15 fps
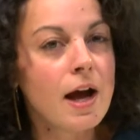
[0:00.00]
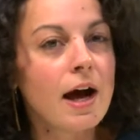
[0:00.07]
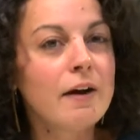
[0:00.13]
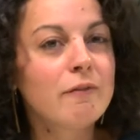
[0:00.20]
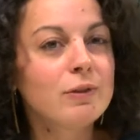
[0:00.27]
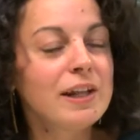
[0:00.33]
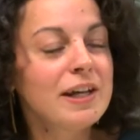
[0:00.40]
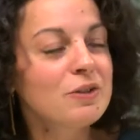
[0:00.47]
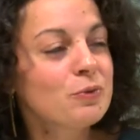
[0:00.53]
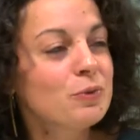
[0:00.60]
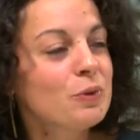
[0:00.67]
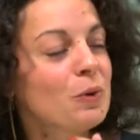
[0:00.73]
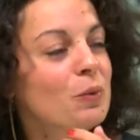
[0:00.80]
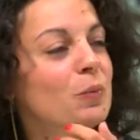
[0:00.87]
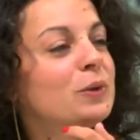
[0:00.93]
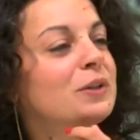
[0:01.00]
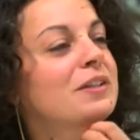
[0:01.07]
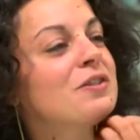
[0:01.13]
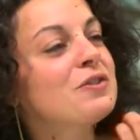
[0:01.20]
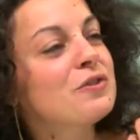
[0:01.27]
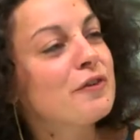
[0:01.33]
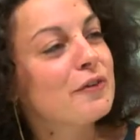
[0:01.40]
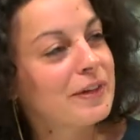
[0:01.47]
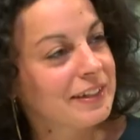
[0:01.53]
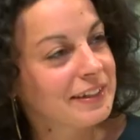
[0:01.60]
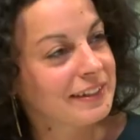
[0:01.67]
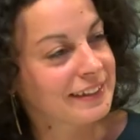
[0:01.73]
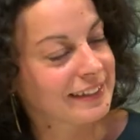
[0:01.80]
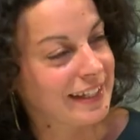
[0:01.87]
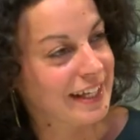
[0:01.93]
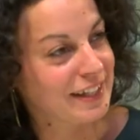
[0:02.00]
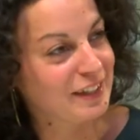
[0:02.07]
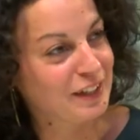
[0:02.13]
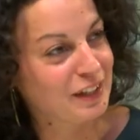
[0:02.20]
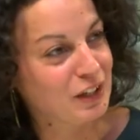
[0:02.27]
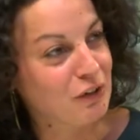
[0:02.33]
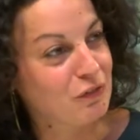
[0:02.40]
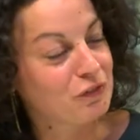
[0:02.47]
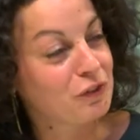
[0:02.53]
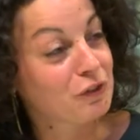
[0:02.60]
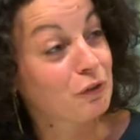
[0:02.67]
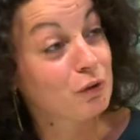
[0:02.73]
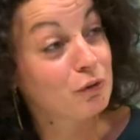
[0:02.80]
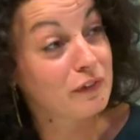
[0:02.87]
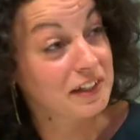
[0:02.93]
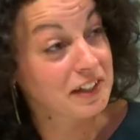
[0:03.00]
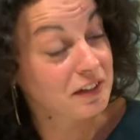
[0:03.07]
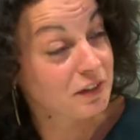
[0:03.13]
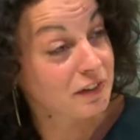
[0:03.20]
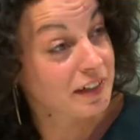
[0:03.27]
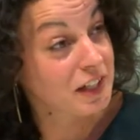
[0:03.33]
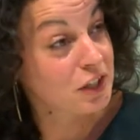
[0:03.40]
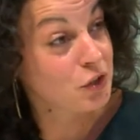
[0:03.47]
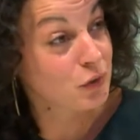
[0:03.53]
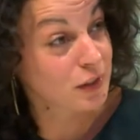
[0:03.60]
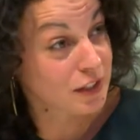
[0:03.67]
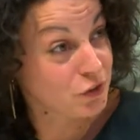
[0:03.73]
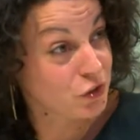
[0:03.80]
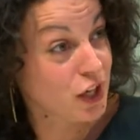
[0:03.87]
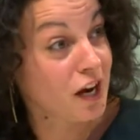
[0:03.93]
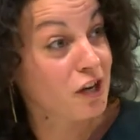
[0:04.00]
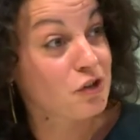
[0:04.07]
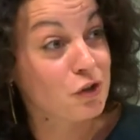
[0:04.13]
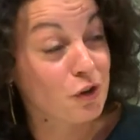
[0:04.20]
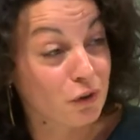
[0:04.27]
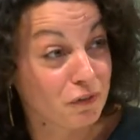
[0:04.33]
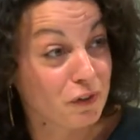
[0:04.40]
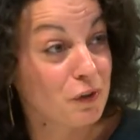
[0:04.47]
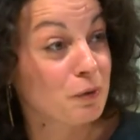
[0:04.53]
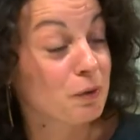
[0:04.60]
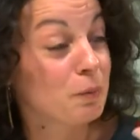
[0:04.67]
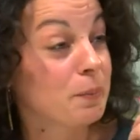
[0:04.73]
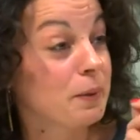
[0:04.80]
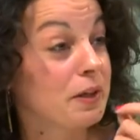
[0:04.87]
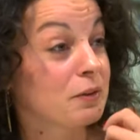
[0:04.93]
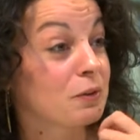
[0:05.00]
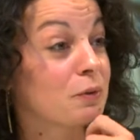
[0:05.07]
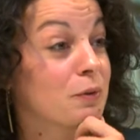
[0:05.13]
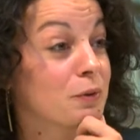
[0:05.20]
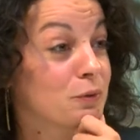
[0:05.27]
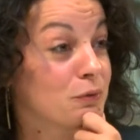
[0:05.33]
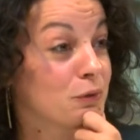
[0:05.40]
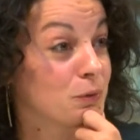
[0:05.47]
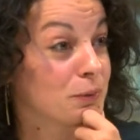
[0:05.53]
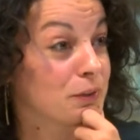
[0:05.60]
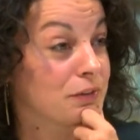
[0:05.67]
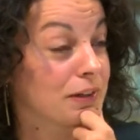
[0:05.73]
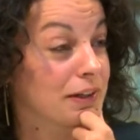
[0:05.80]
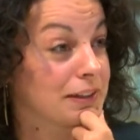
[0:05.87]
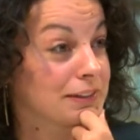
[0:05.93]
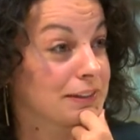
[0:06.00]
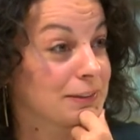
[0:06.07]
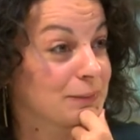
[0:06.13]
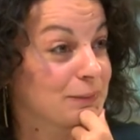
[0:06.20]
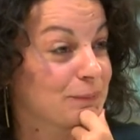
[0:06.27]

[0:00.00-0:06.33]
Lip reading: I would like to know, what is your understanding of the role of an international judge of the European Court of Human Rights?